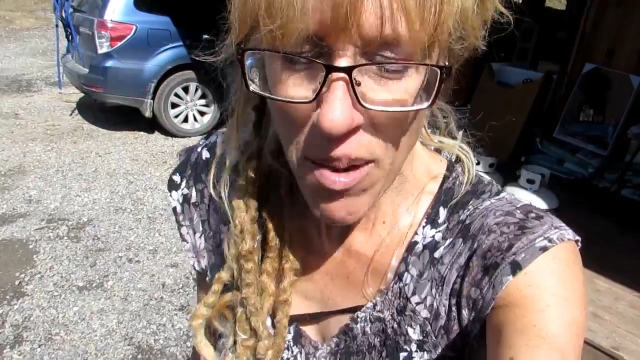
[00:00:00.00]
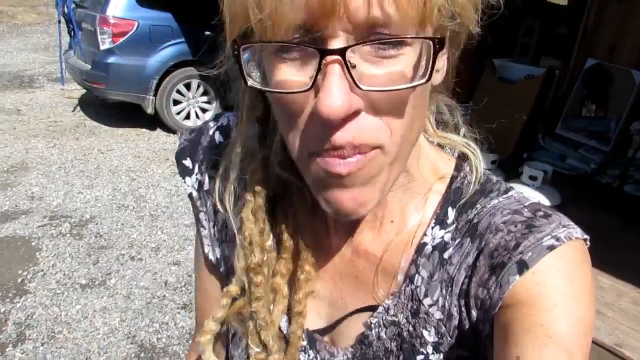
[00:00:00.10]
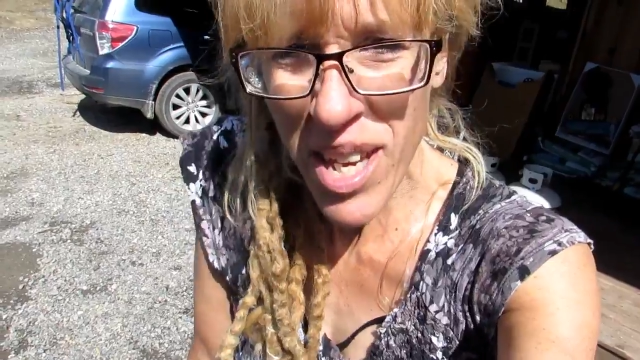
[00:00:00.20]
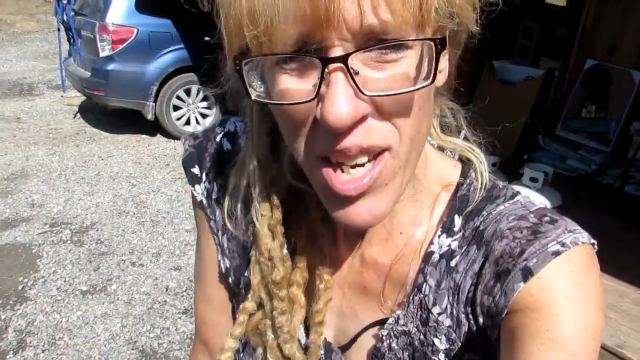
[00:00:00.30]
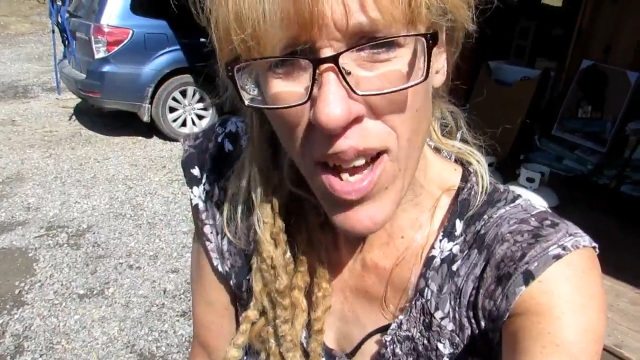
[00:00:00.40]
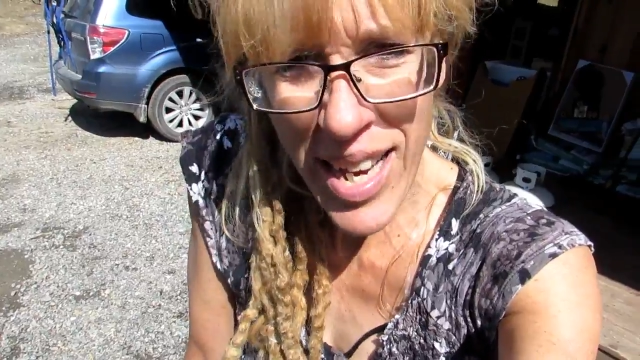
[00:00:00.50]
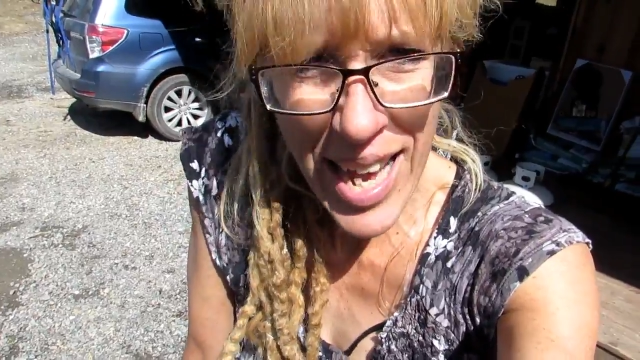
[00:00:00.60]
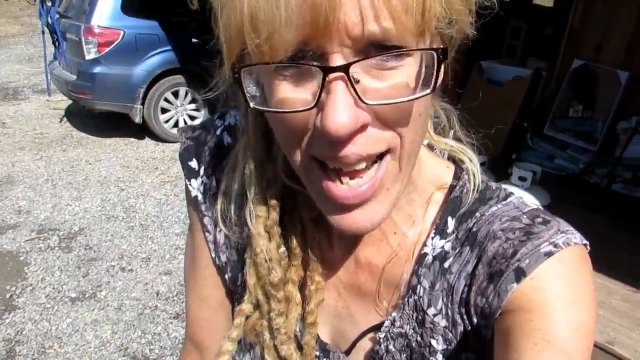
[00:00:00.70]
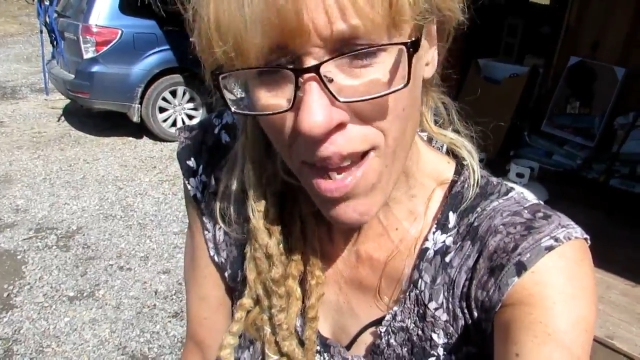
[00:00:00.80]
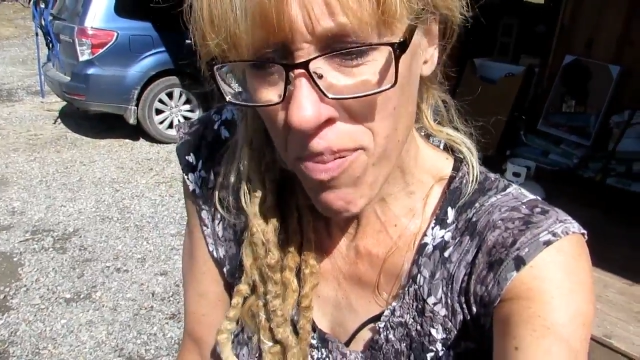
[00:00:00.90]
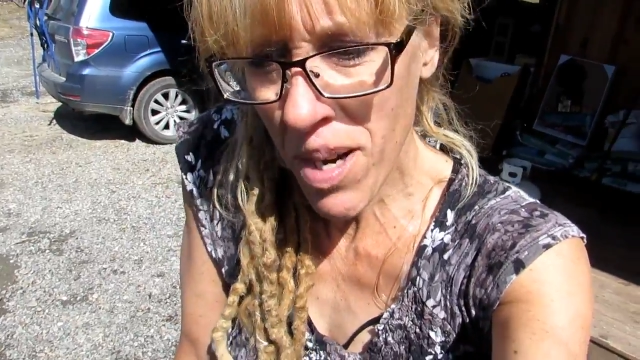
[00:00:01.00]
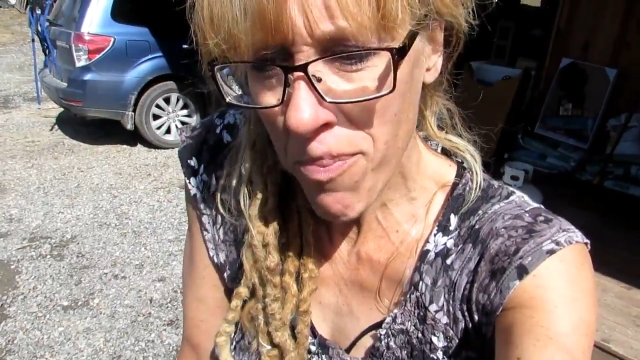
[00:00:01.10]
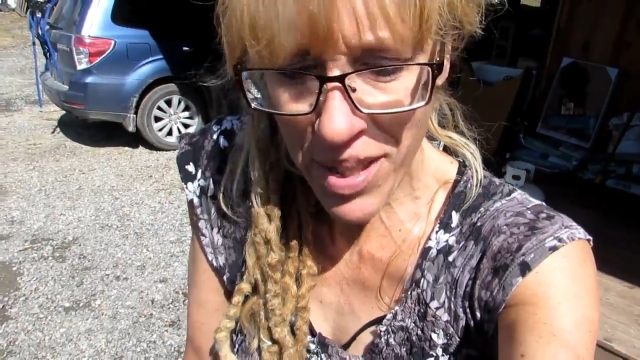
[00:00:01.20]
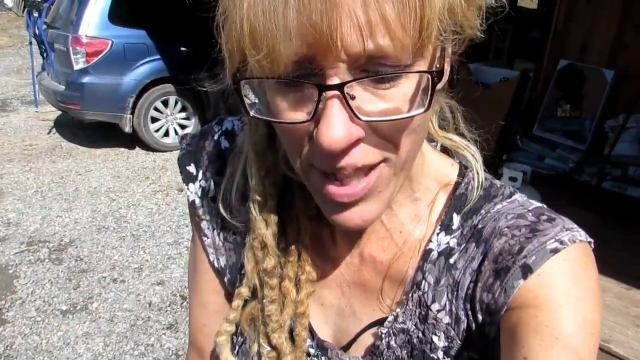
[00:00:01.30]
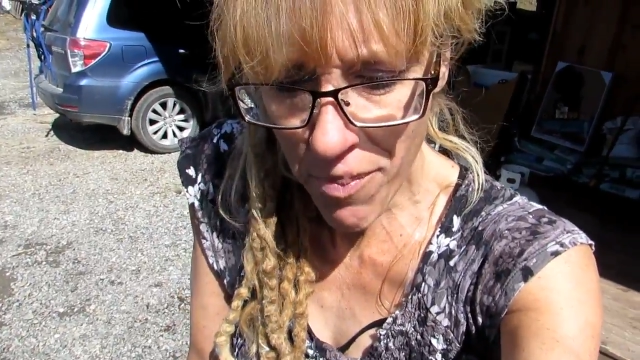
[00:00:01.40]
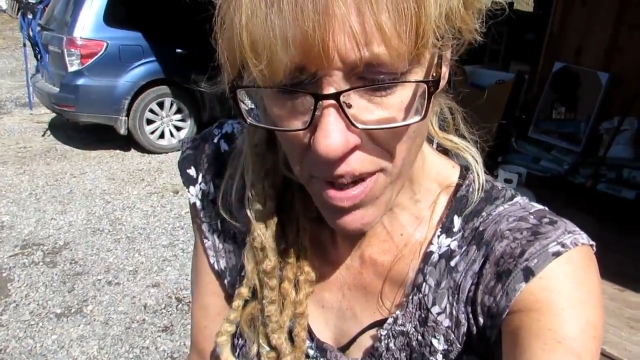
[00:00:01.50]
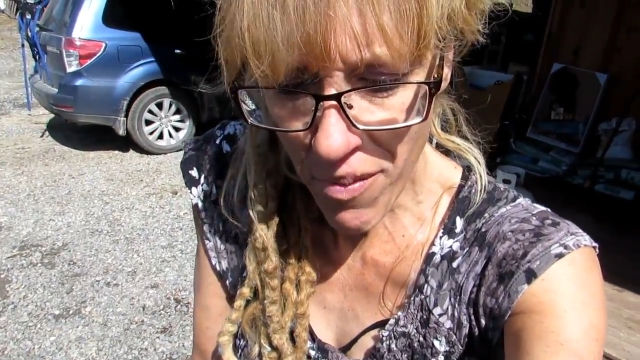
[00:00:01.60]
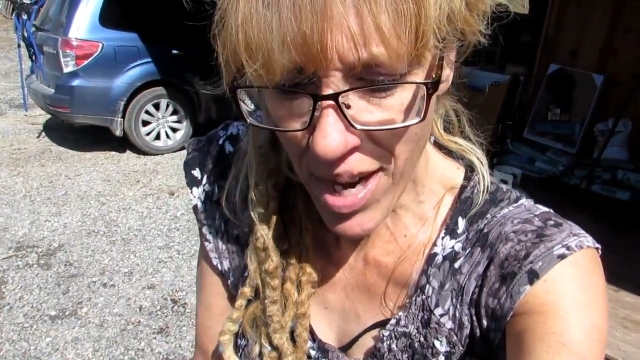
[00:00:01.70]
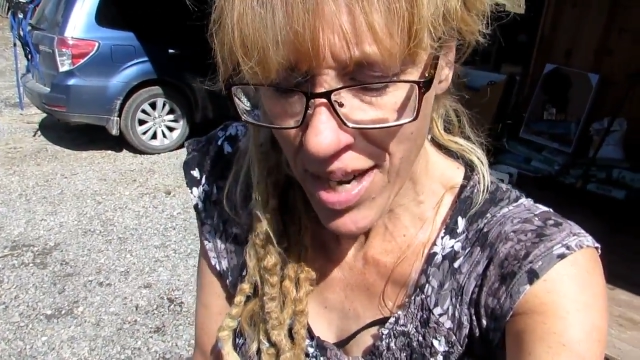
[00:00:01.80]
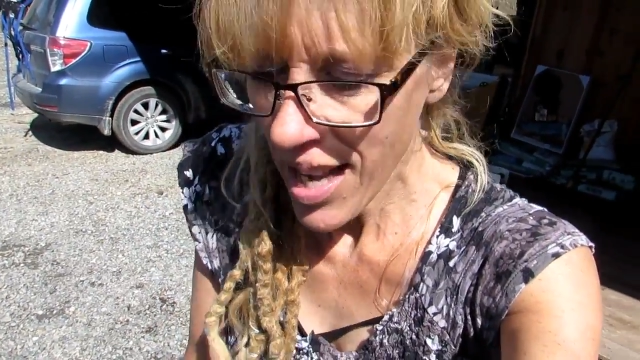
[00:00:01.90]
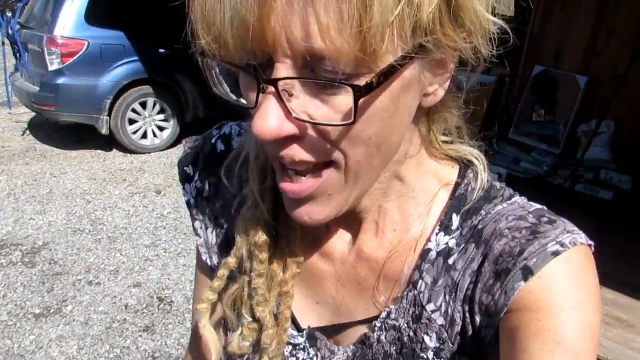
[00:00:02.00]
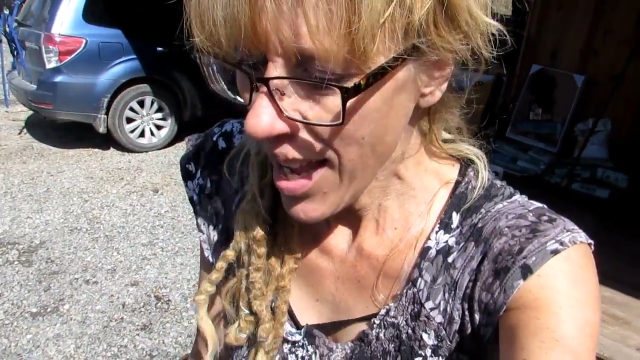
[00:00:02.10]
But you know, I gotta hype it up a little bit, right?